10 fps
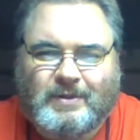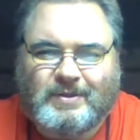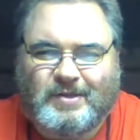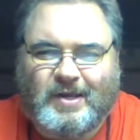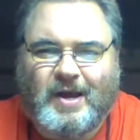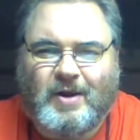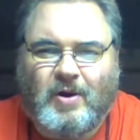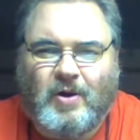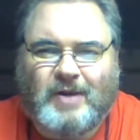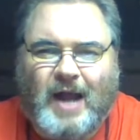
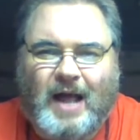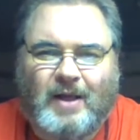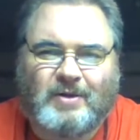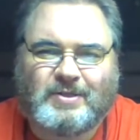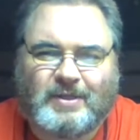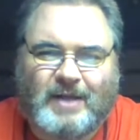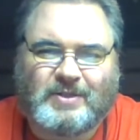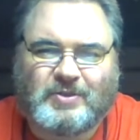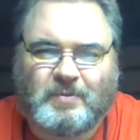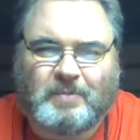$0 on that
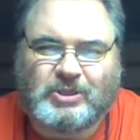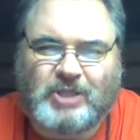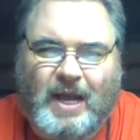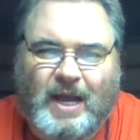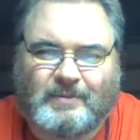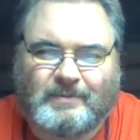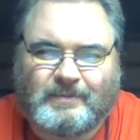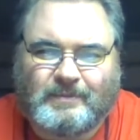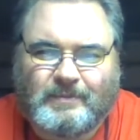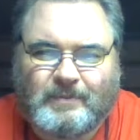super chat.
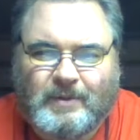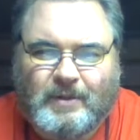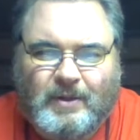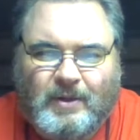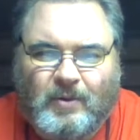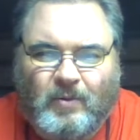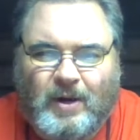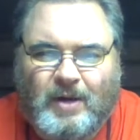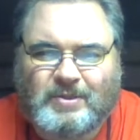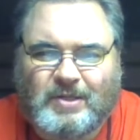
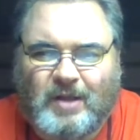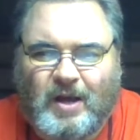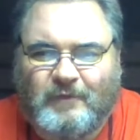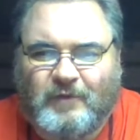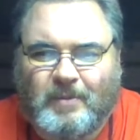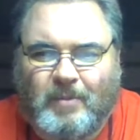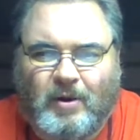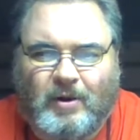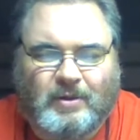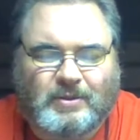Where's the love for the
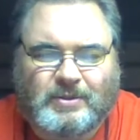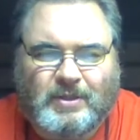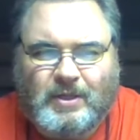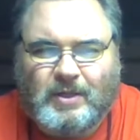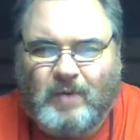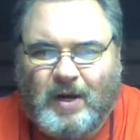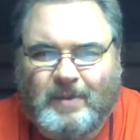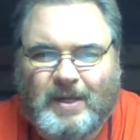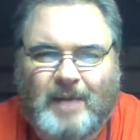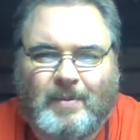Bergs? Want
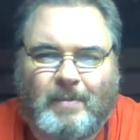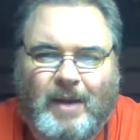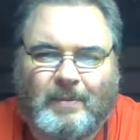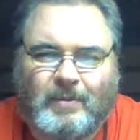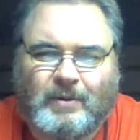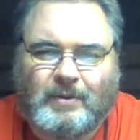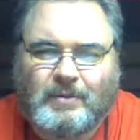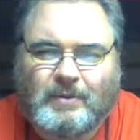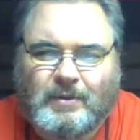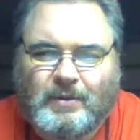to become a member?
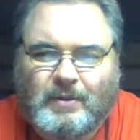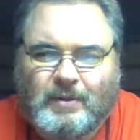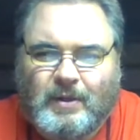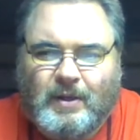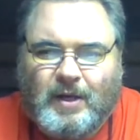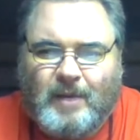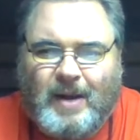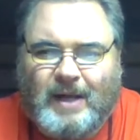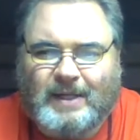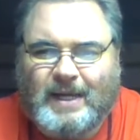Come
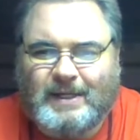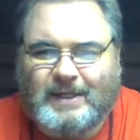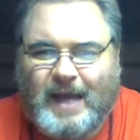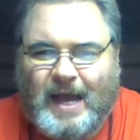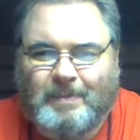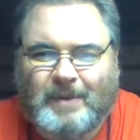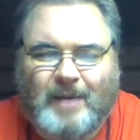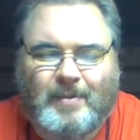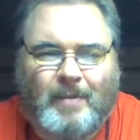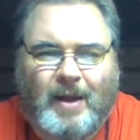on, Kit and Cat,
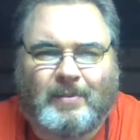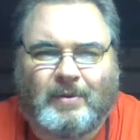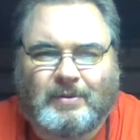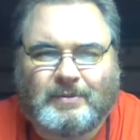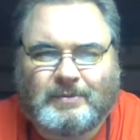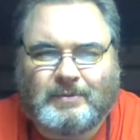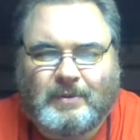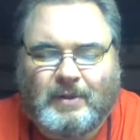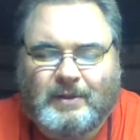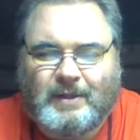become a member.
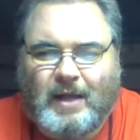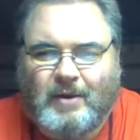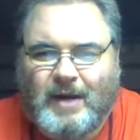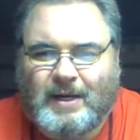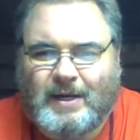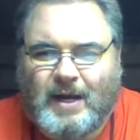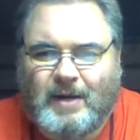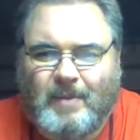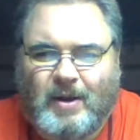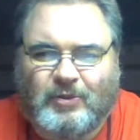$1.99 a
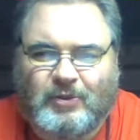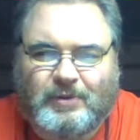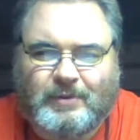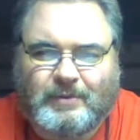month.